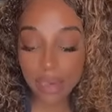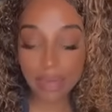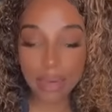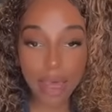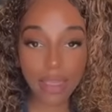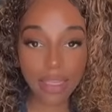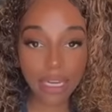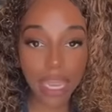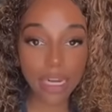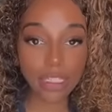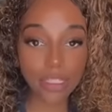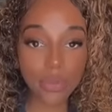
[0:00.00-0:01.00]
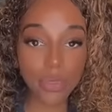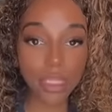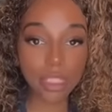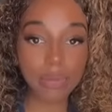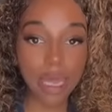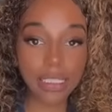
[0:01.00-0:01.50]
Tell me about the Knight of
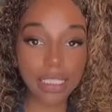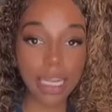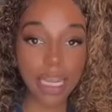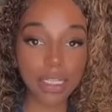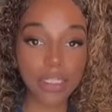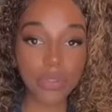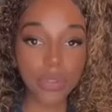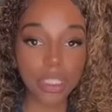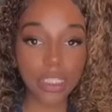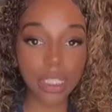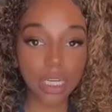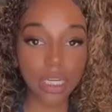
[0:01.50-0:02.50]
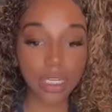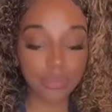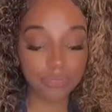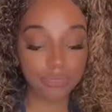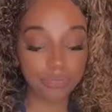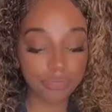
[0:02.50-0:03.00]
Swords. Why is the Knight of Swords
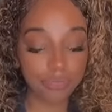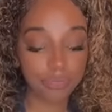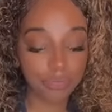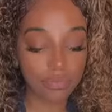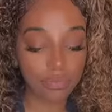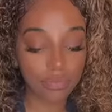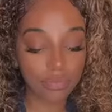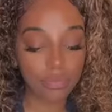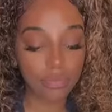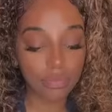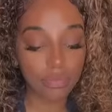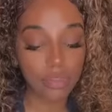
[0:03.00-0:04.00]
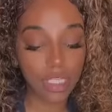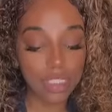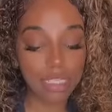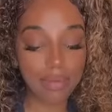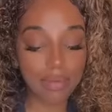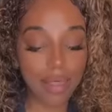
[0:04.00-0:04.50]
here?
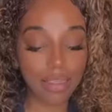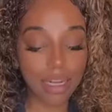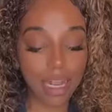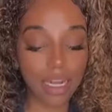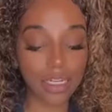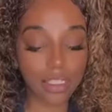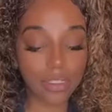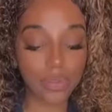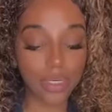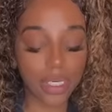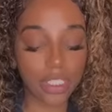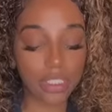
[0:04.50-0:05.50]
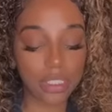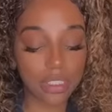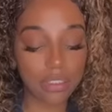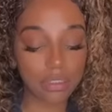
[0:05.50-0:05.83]
Tell me about the Knight of Swords.